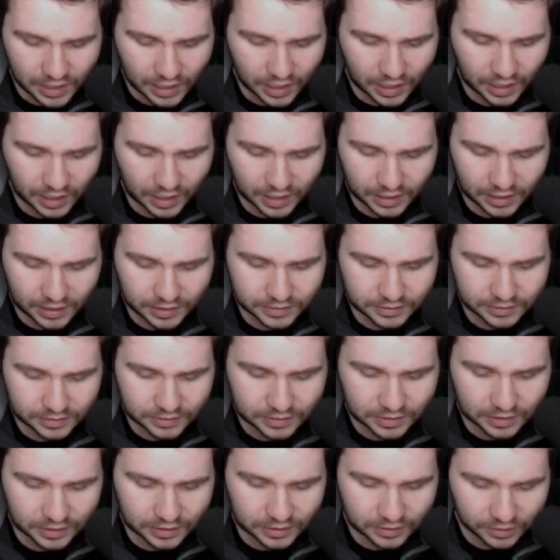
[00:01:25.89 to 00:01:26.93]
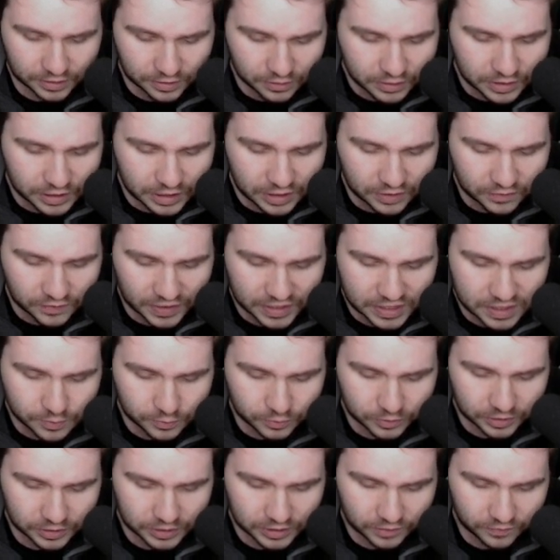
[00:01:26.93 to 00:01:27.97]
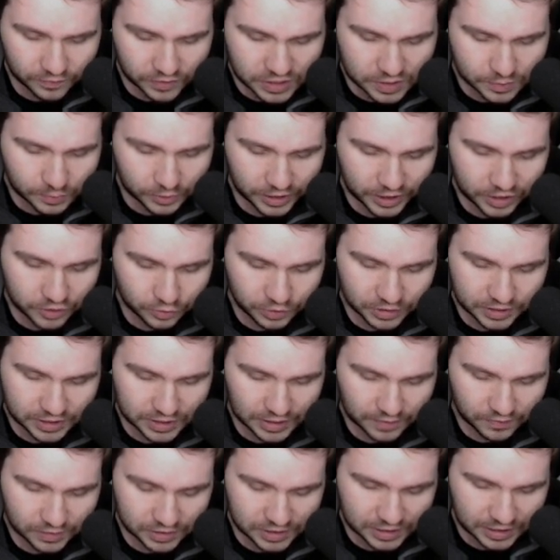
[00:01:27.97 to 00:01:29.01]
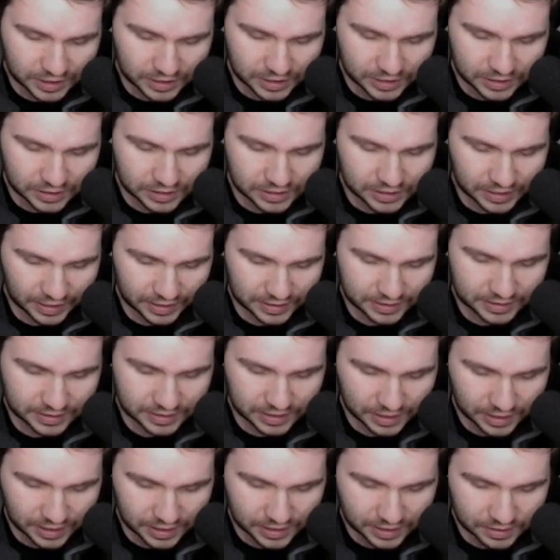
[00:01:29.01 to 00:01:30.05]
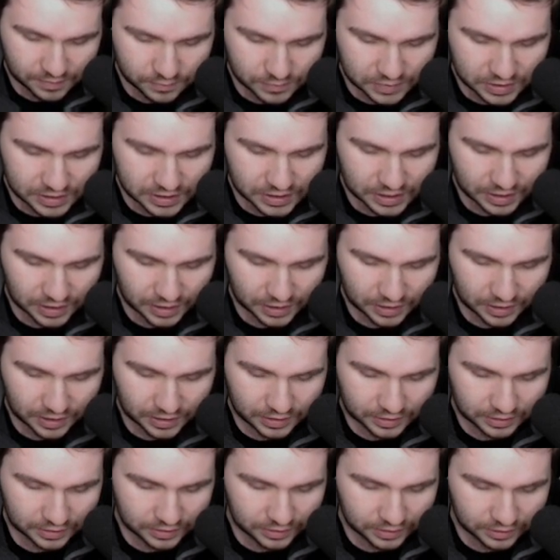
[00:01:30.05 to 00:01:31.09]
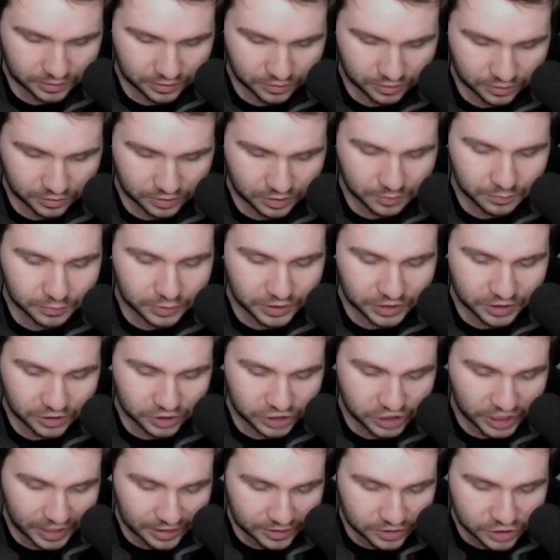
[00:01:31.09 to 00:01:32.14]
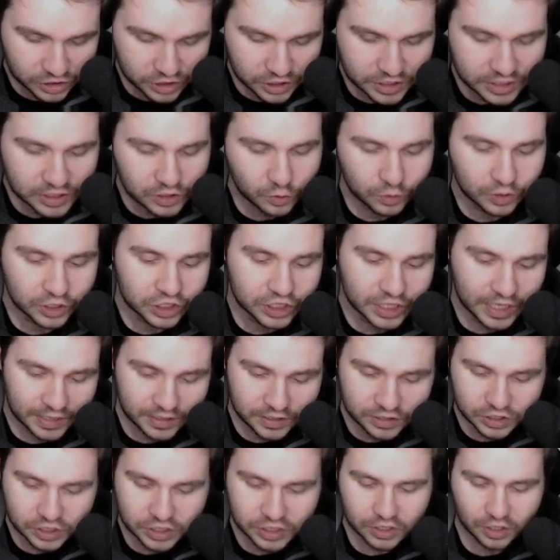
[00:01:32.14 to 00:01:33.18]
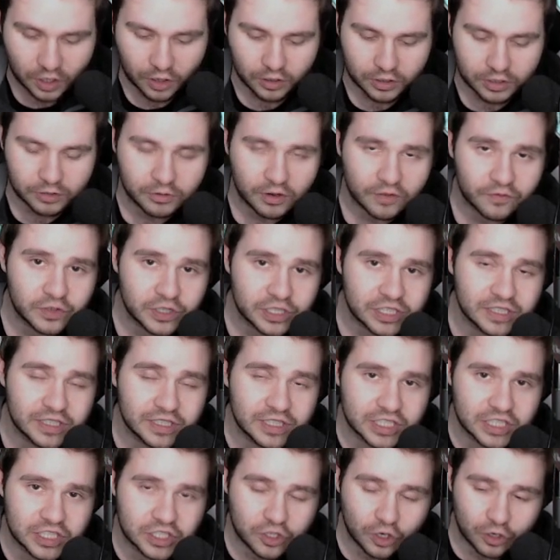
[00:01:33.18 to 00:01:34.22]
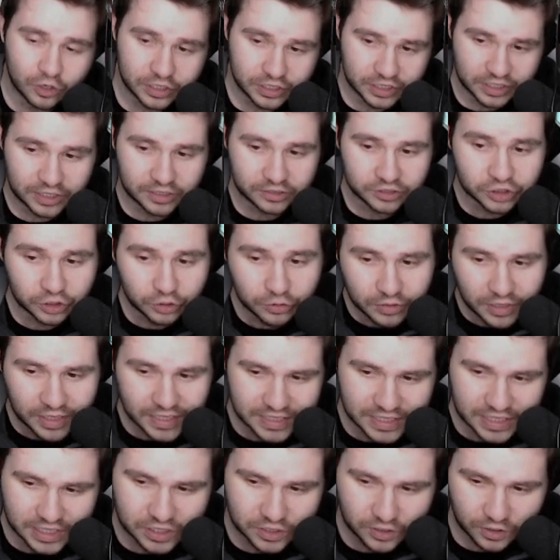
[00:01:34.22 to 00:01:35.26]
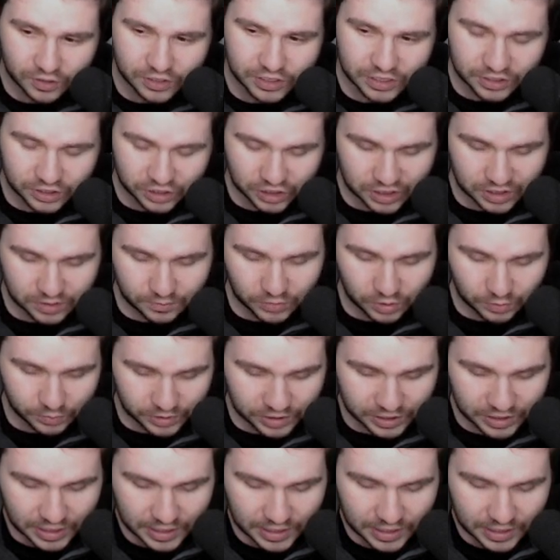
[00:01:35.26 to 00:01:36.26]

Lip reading: Clear the Invincible Android 17 10 times. Complete the challenges. So the challenges are in reference to the stars, and I'll show you guys the stars in just a moment.